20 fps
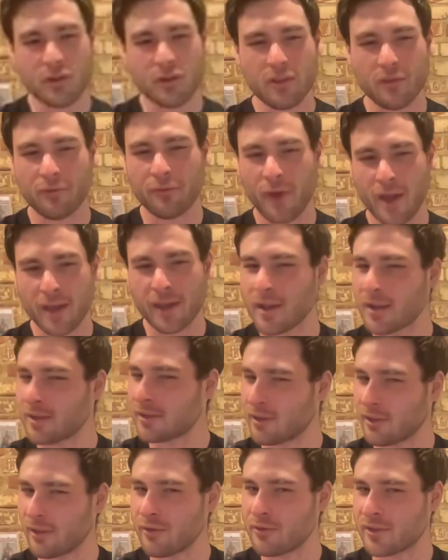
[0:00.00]
the Vikings are
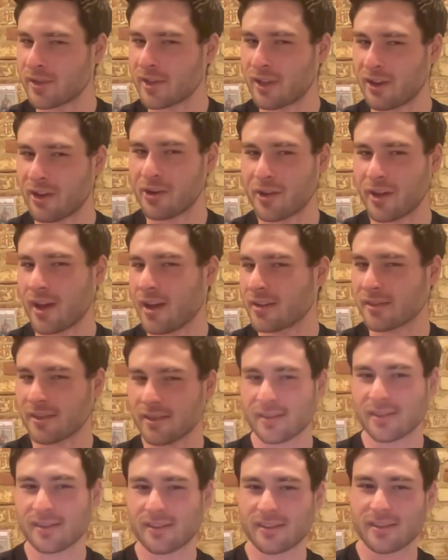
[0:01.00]
losing Kirk
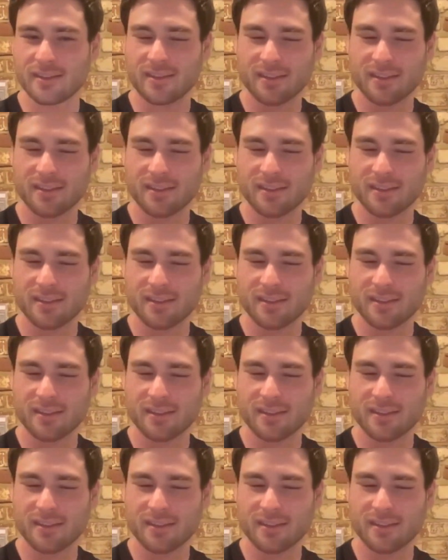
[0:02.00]
Cousins?